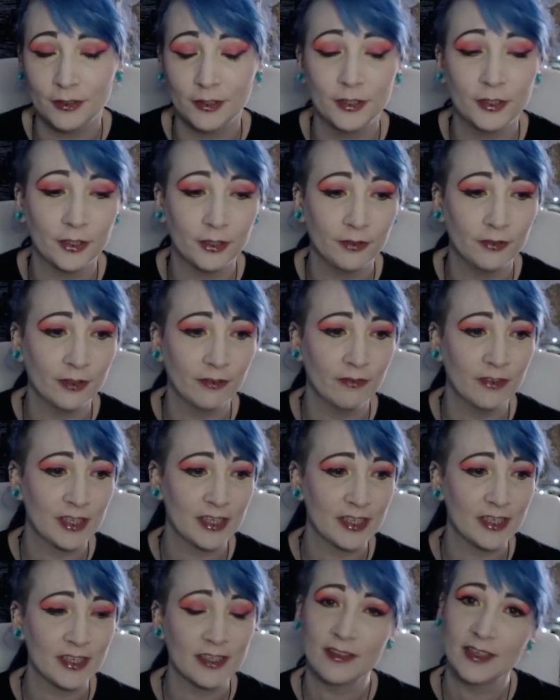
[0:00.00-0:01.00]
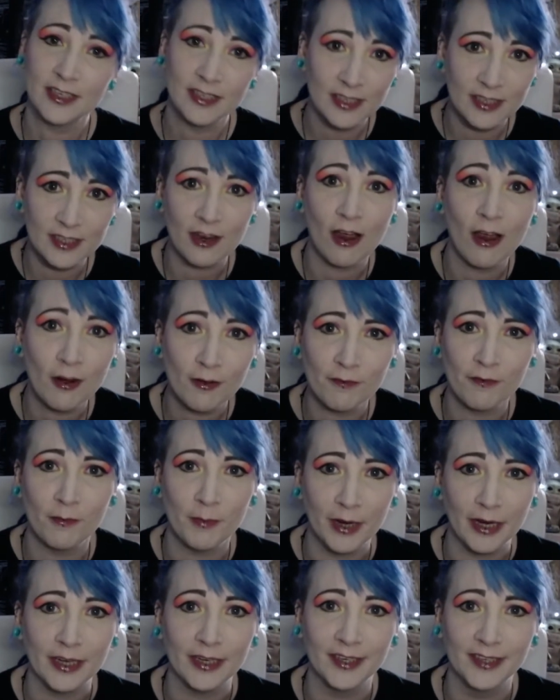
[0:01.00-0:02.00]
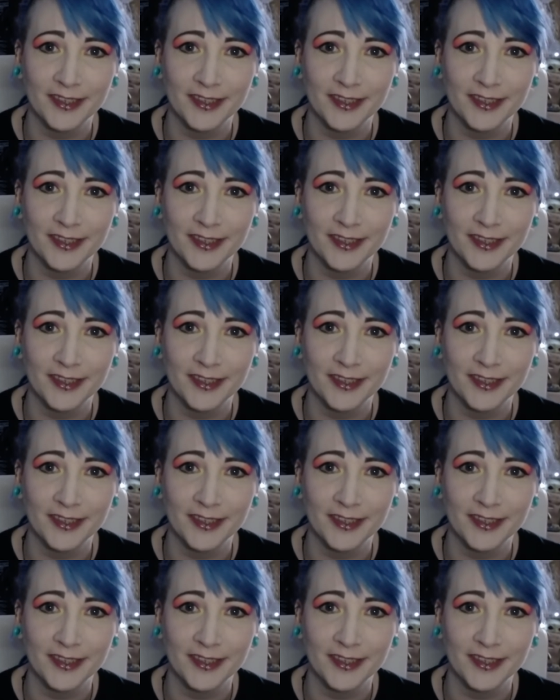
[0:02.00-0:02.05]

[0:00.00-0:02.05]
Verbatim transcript: you know, that this is this is hard for me.